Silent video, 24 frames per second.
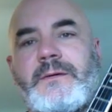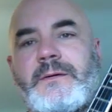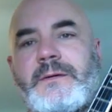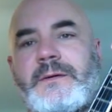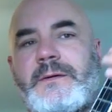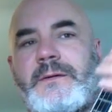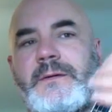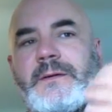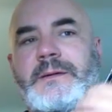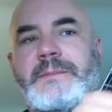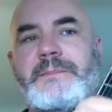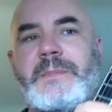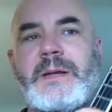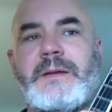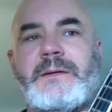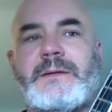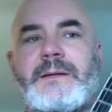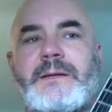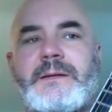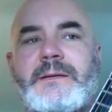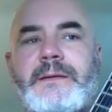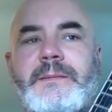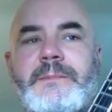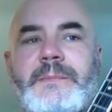so the
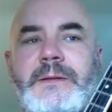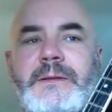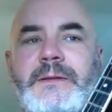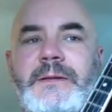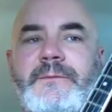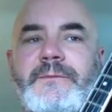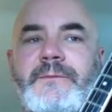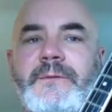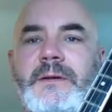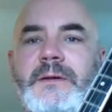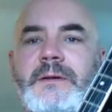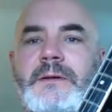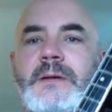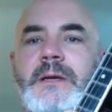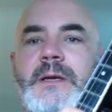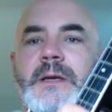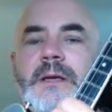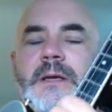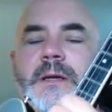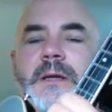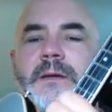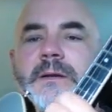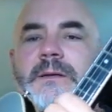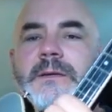spacing is a bit different.
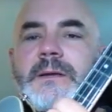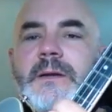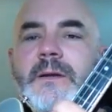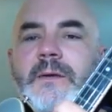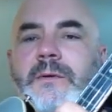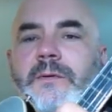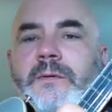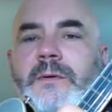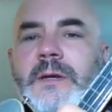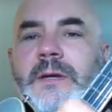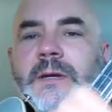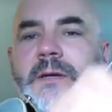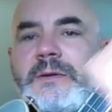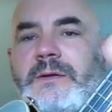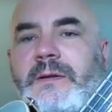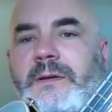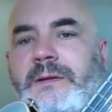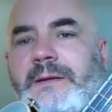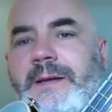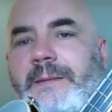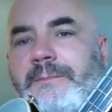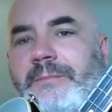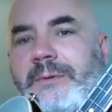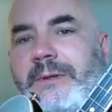So just
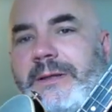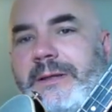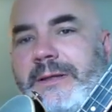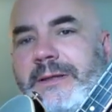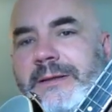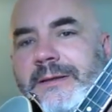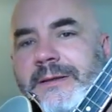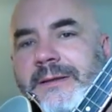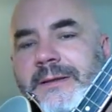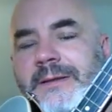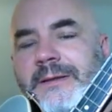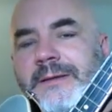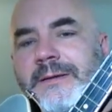simply